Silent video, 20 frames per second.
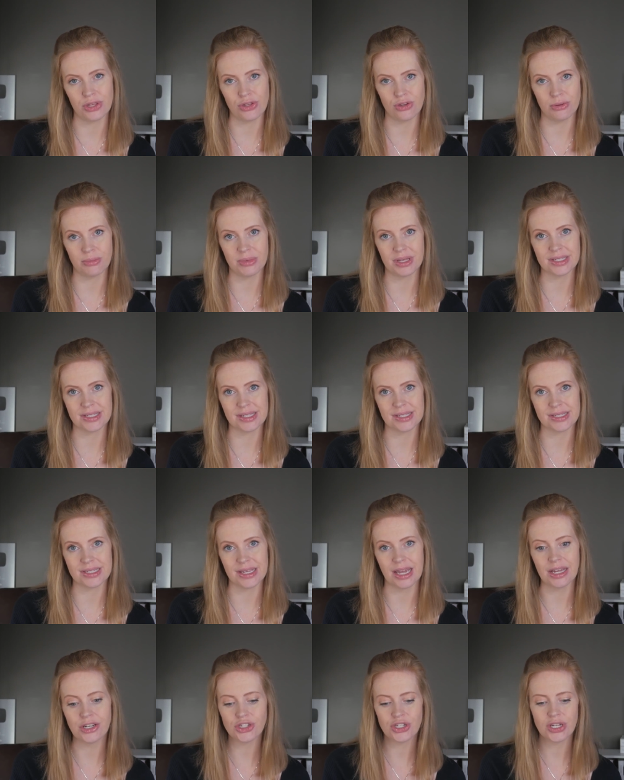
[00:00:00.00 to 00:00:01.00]
humans as
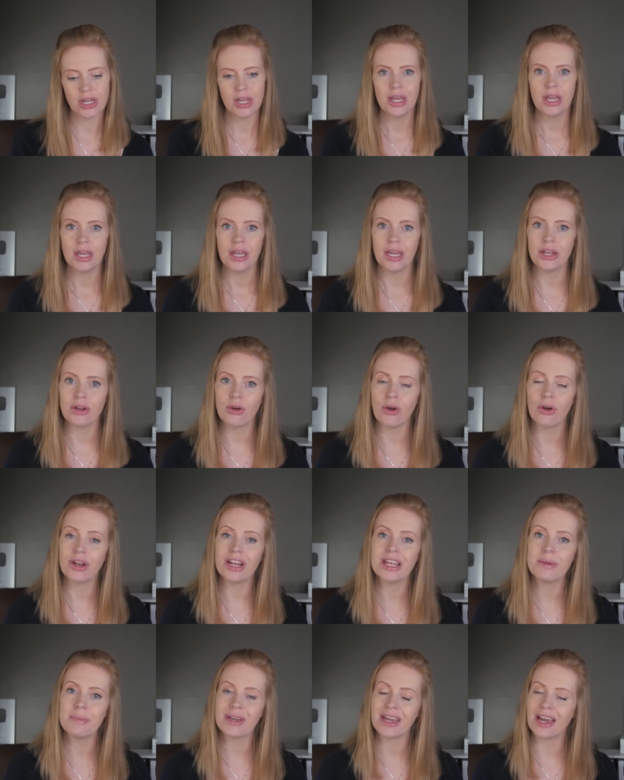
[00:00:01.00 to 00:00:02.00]
such. It
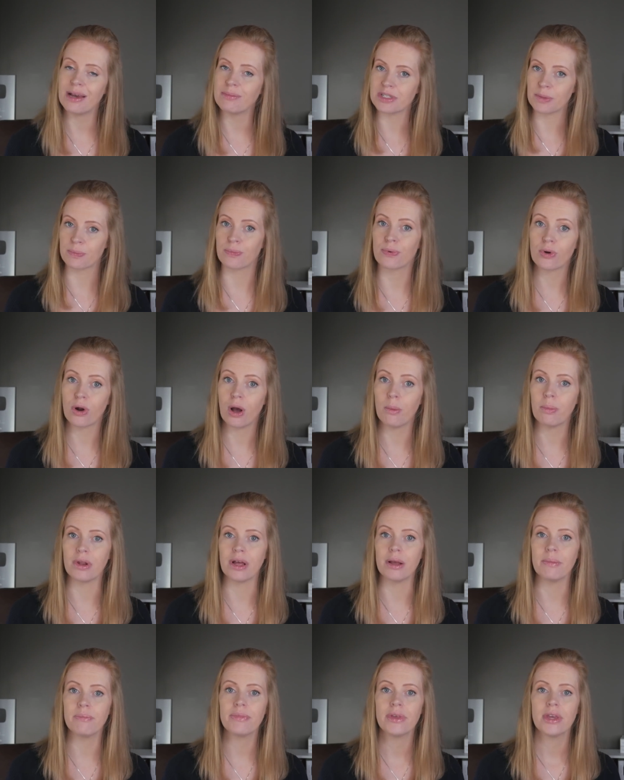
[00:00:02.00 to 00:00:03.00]
only becomes a
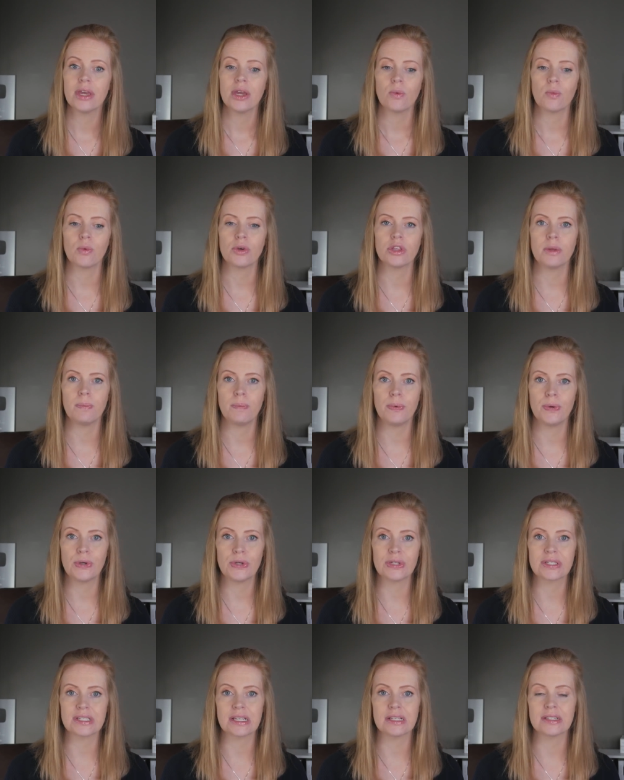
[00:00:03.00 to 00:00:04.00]
problem when the
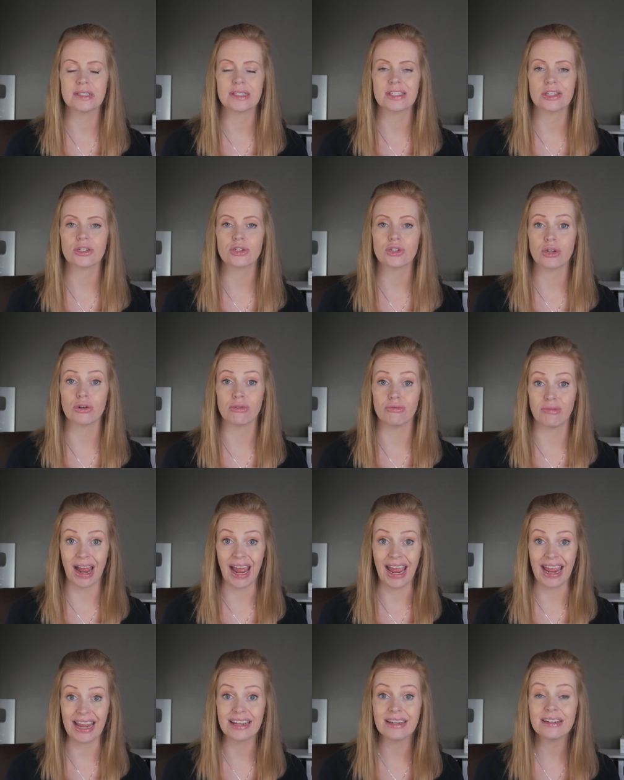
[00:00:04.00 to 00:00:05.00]
person's
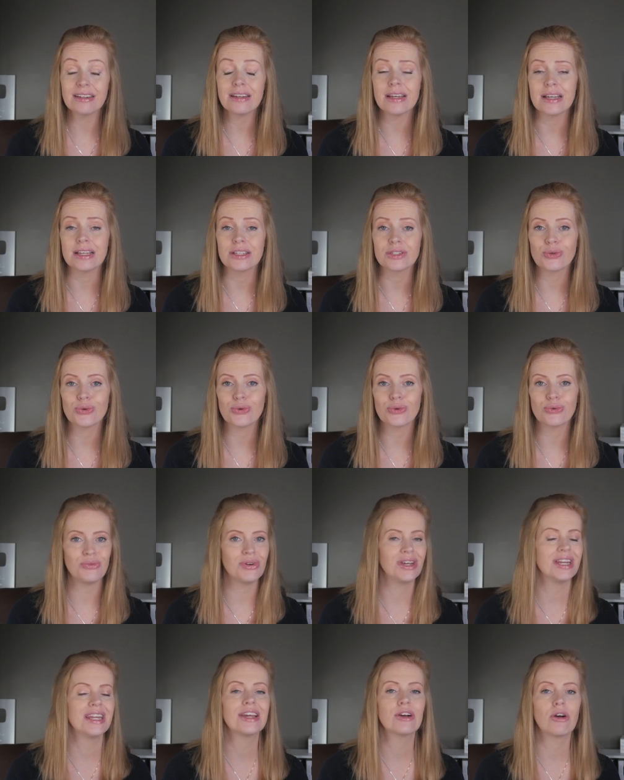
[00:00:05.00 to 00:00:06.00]
terrain is
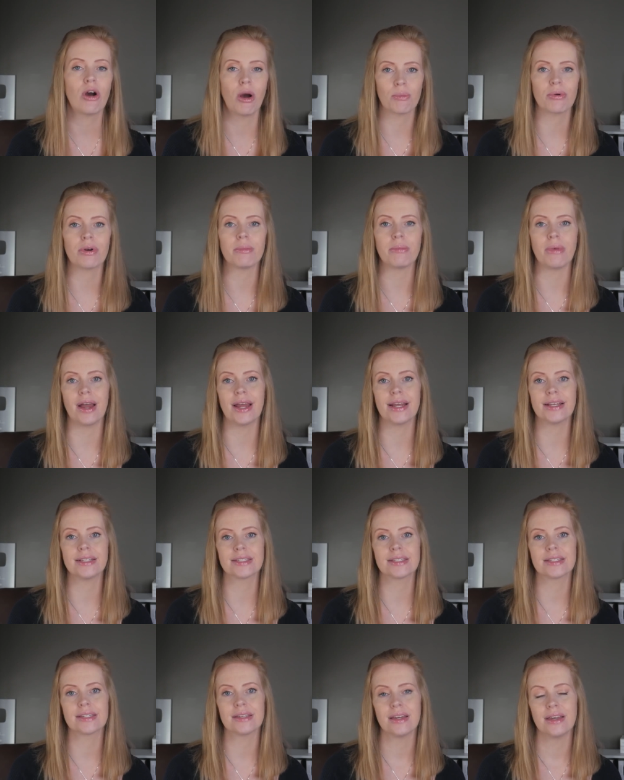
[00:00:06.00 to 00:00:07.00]
already
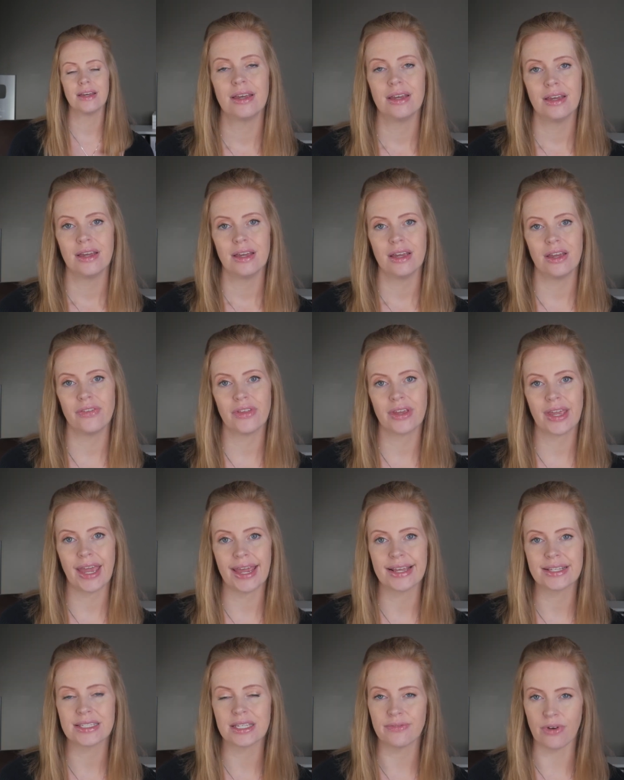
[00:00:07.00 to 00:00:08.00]
compromised. In the
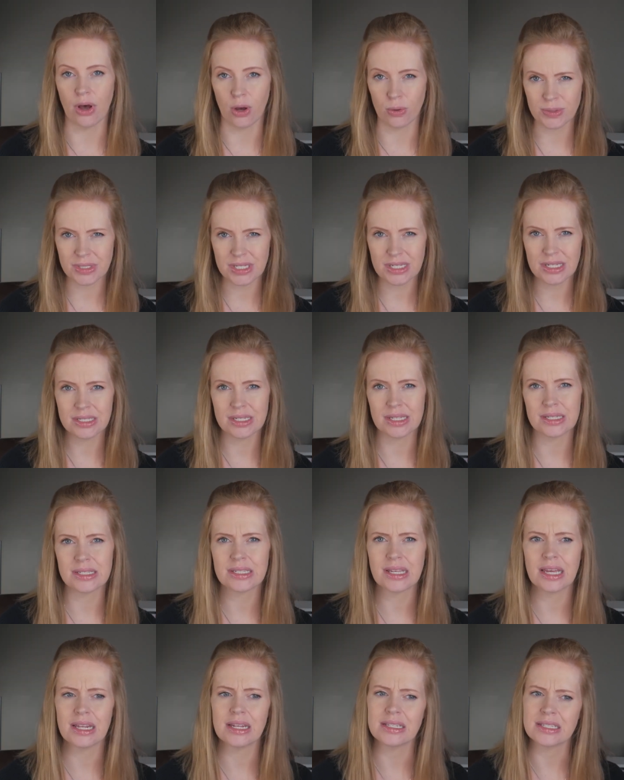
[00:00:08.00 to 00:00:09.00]
case of ulcers, the
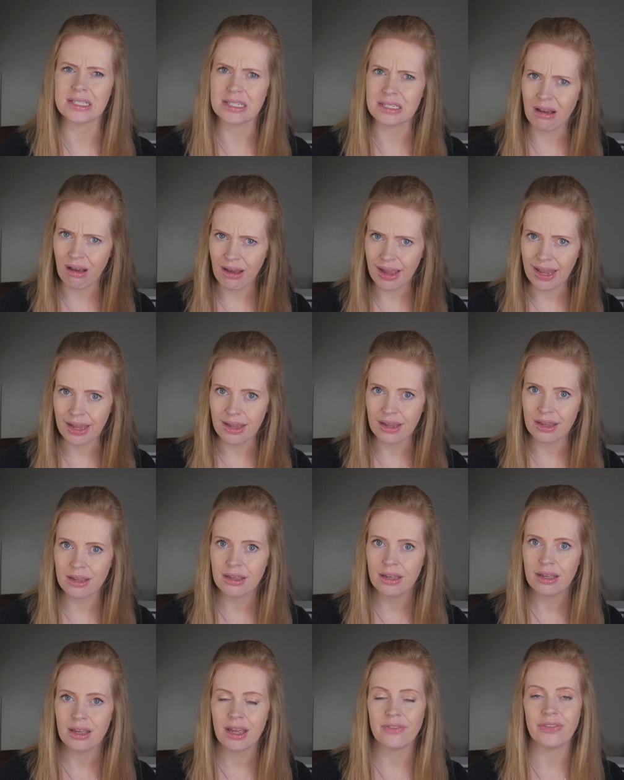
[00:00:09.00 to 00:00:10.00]
skin is
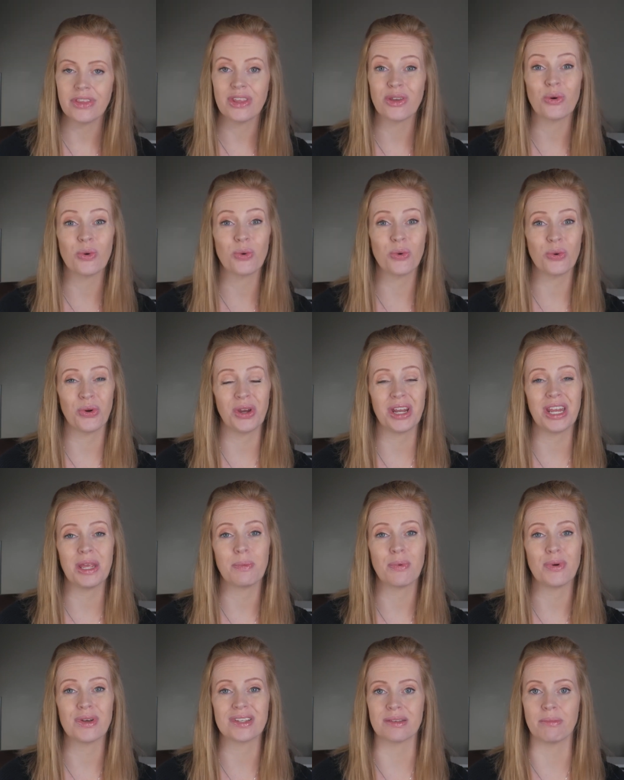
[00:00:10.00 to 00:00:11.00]
dying, and the already
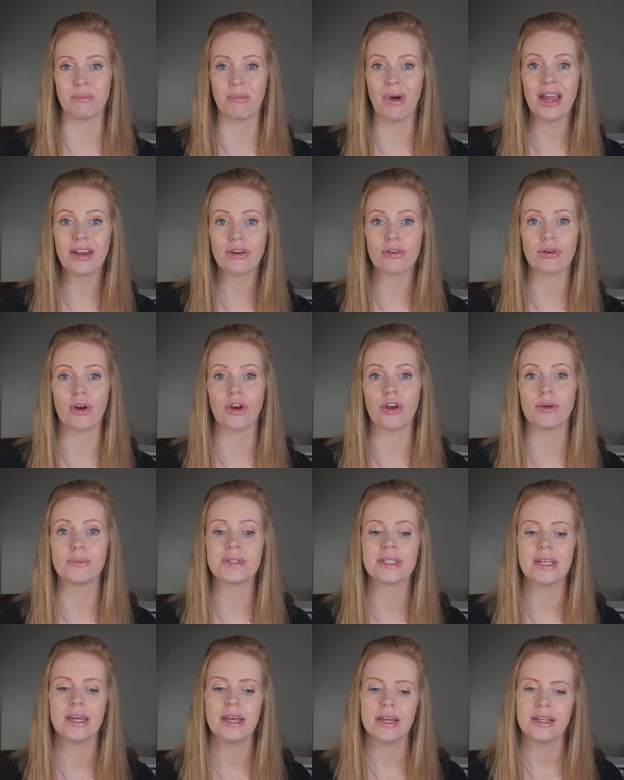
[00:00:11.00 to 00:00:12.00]
present
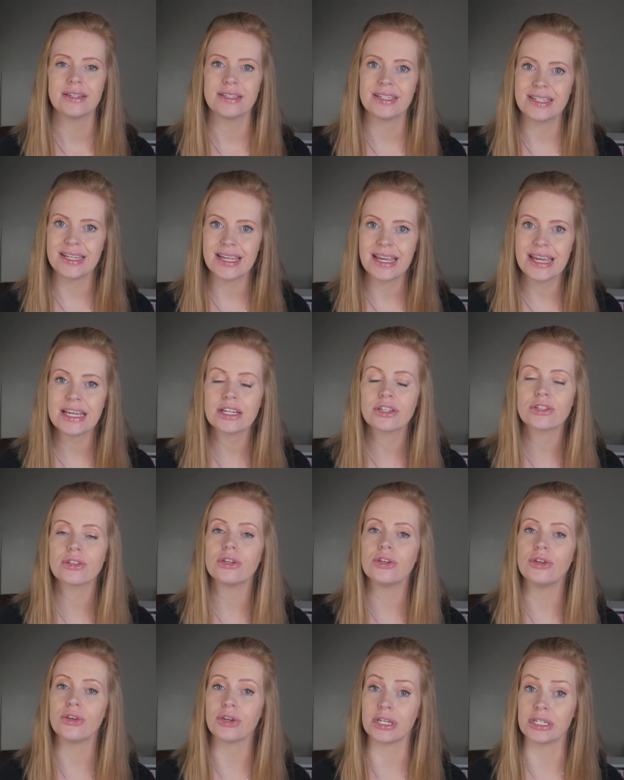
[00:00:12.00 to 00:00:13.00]
microbes detect
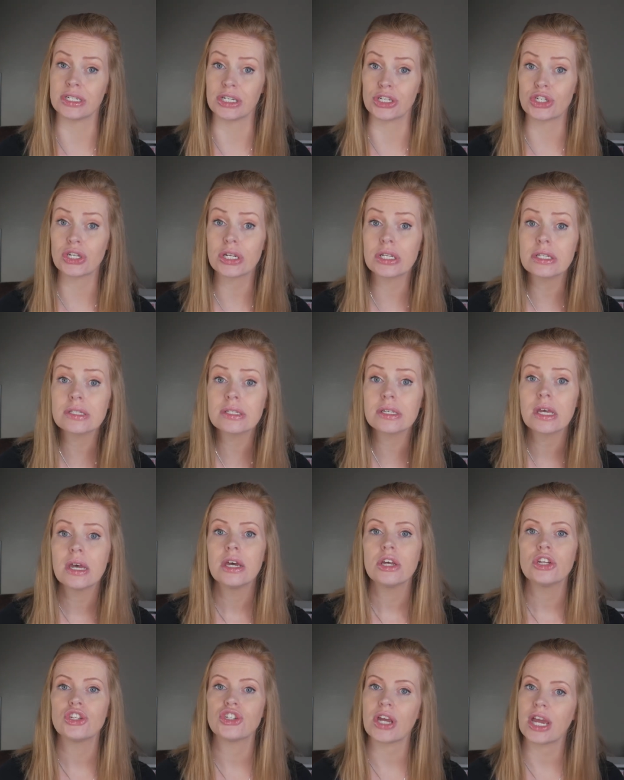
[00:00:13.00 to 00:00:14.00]
the new conditions,
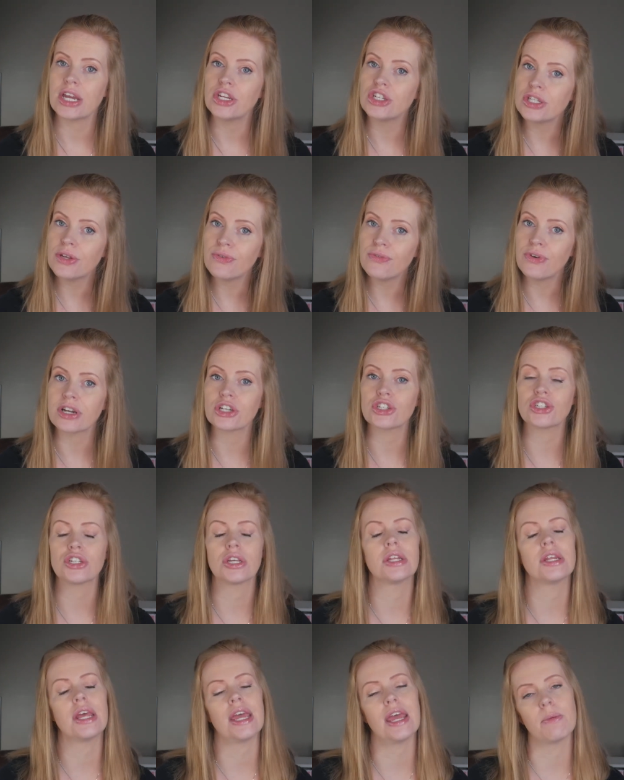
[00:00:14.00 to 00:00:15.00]
change their
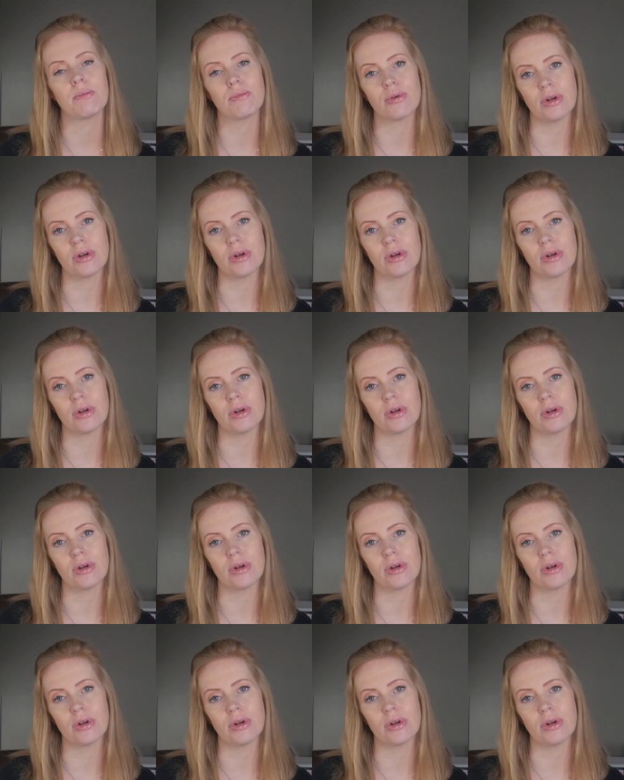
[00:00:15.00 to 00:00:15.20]
function, and